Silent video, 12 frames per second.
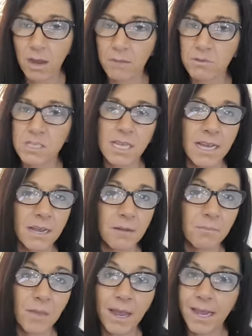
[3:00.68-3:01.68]
know, I was,
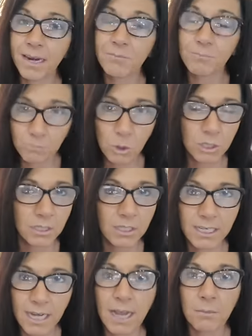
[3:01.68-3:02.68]
um, I had
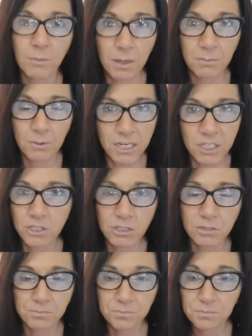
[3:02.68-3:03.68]
borderline high blood
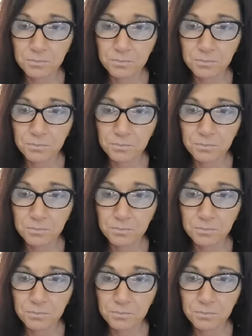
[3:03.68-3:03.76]
pressure.